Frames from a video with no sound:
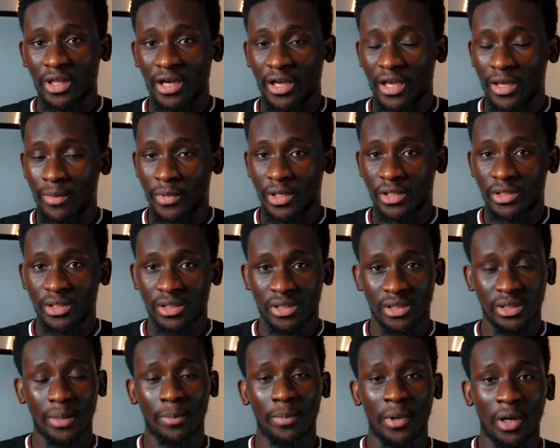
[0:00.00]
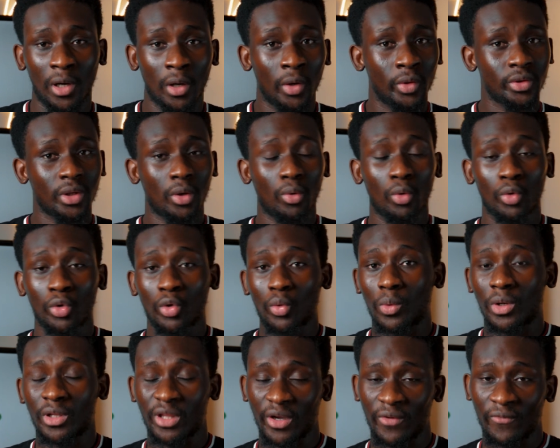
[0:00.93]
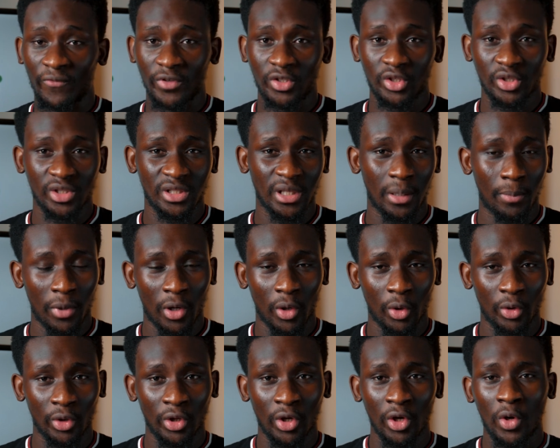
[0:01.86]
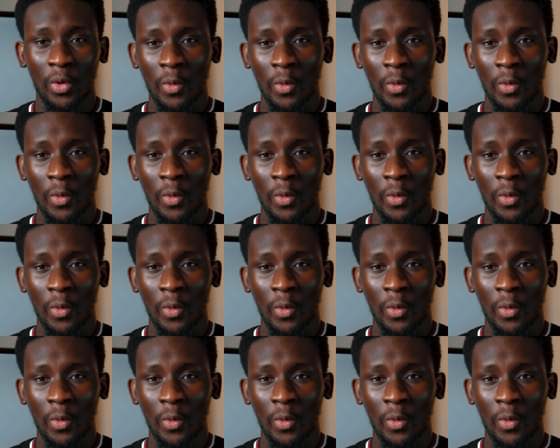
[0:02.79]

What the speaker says: that image is about or know what that video is about,